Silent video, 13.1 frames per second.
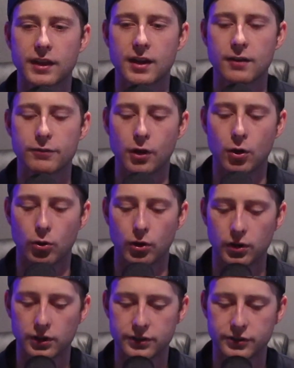in the NFL,
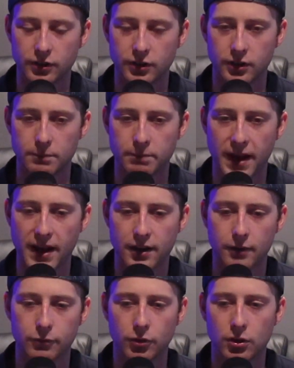or at least a good
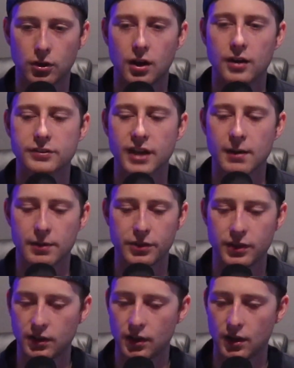backup for a long time. I'm
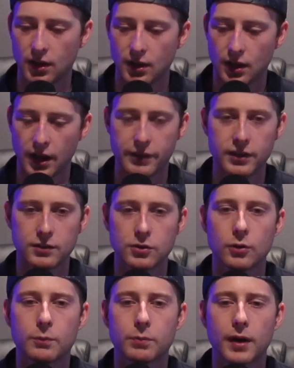
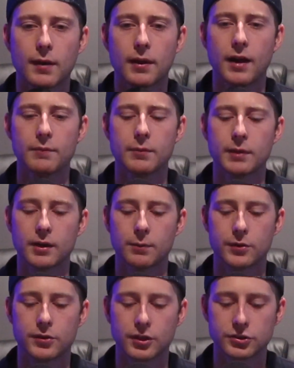going to make a
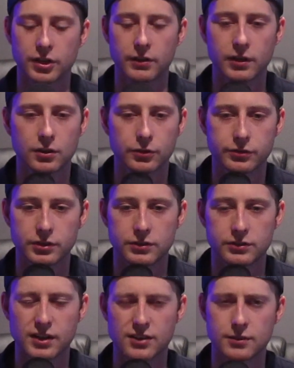prediction. I think you'll see
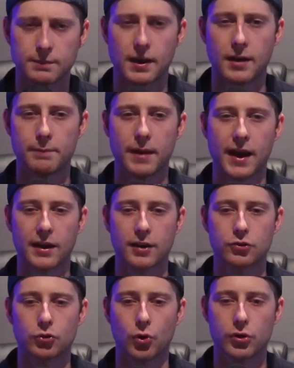Stetson Bennett back
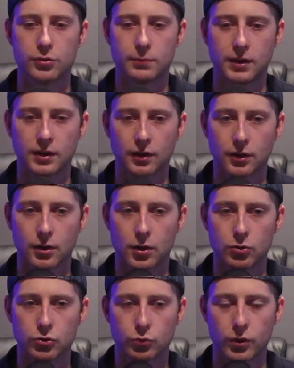at Georgia being a
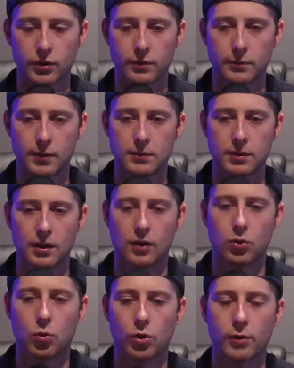coach, whether maybe
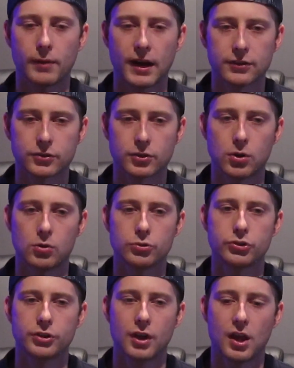a quarterback's
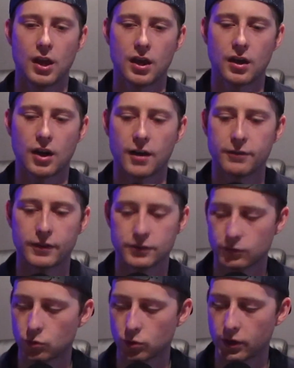coach, an
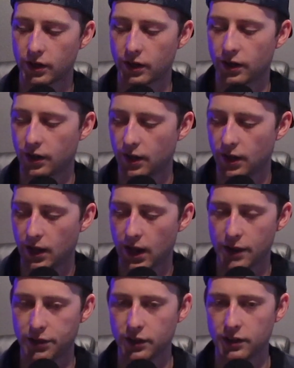offensive coordinator.
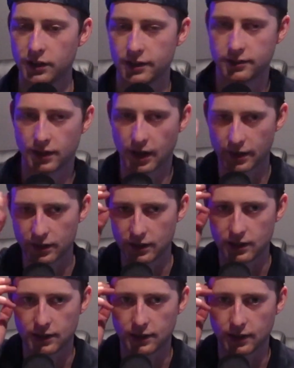I think
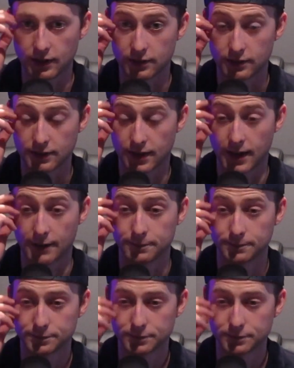he is a